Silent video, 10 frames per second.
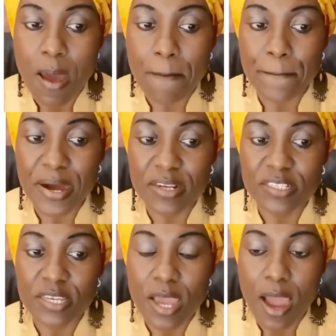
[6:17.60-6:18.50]
uh,
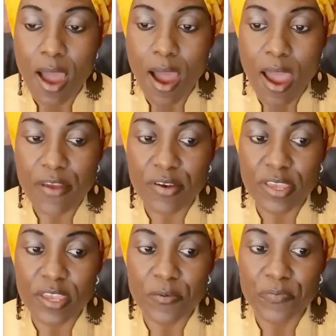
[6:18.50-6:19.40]
party
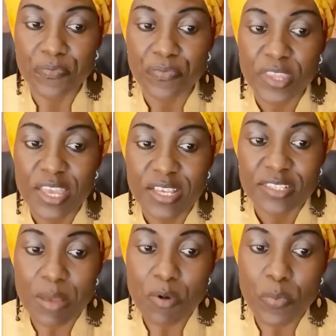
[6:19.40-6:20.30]
hierarchy.
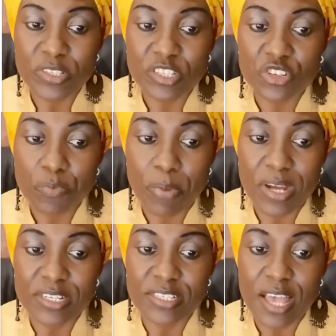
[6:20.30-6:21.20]
Some opposition
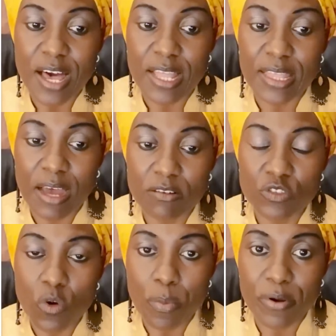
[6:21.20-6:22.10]
parties are
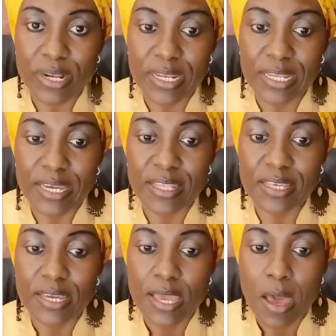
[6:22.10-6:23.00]
allowed to operate
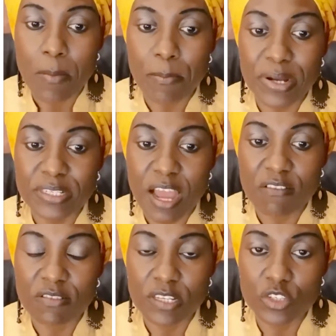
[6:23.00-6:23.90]
legally but
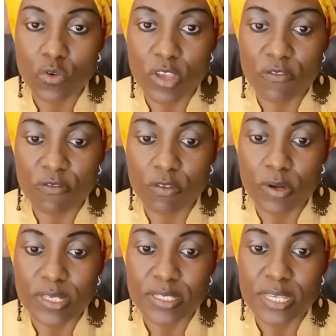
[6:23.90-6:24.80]
have little
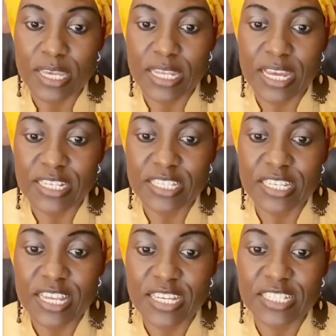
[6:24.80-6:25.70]
influence. In
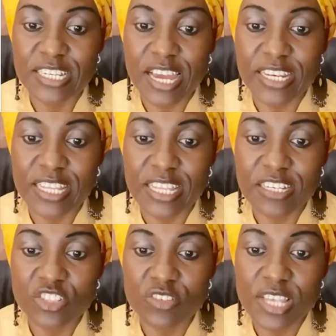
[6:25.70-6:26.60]
1999
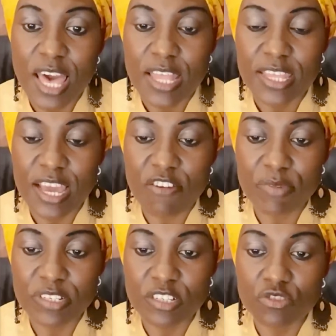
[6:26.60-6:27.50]
elections, the
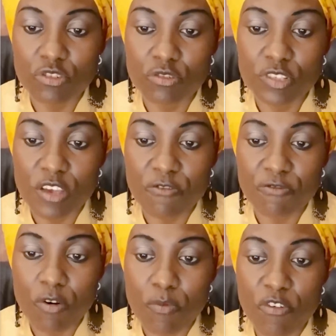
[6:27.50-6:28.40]
government introduced a
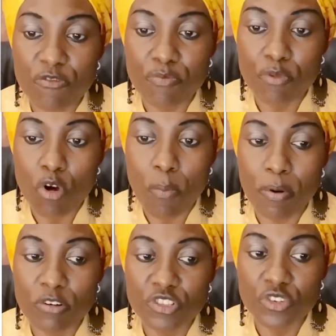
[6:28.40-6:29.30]
form of
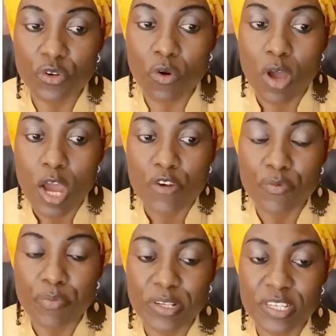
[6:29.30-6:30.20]
proportional
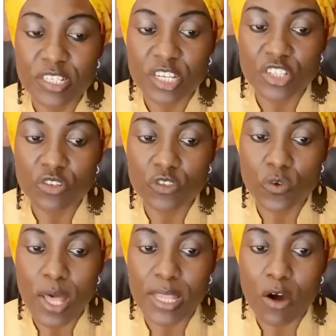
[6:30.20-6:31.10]
representation
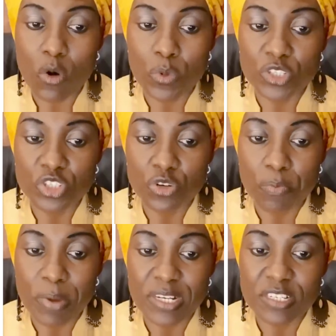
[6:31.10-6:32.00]
to allow opposition
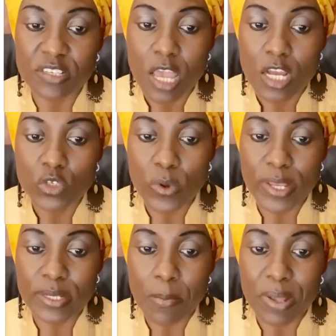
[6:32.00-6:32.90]
parties to
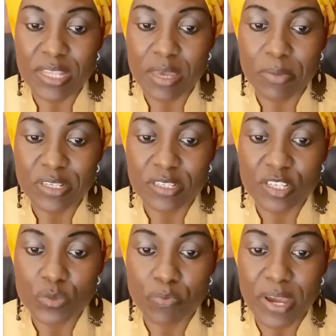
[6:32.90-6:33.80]
enter parliament
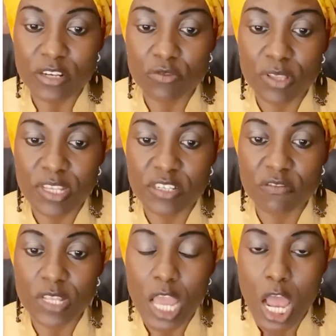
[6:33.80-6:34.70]
despite
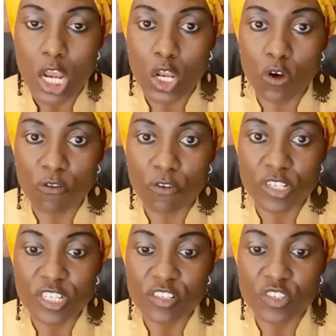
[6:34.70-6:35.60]
relatively low
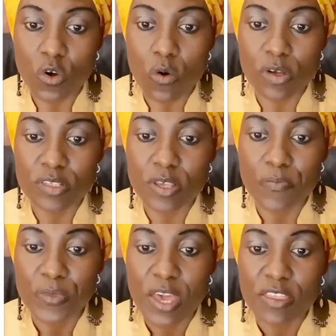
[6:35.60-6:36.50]
voting scores.
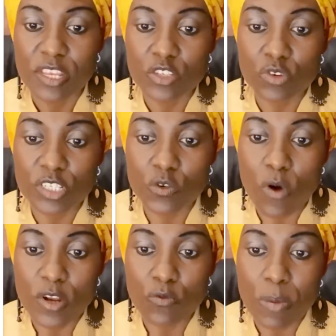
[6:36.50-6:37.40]
The
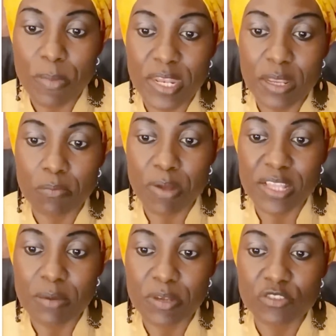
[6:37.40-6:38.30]
21 women in
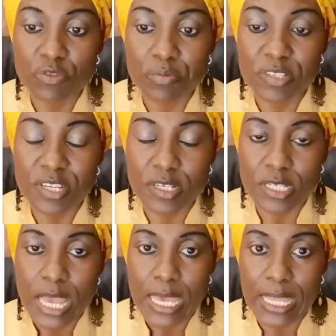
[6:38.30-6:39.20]
parliament
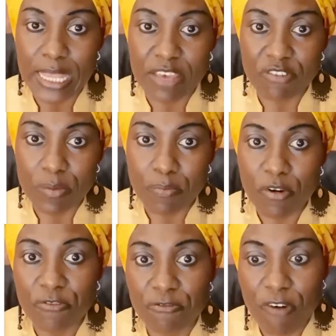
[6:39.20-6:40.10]
represent
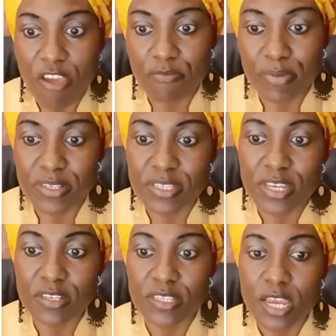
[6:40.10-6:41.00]

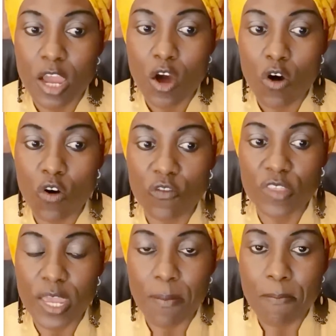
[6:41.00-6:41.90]
11.5%
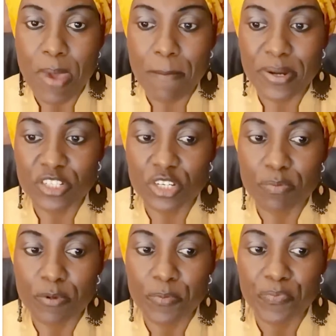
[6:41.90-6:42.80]
of the membership.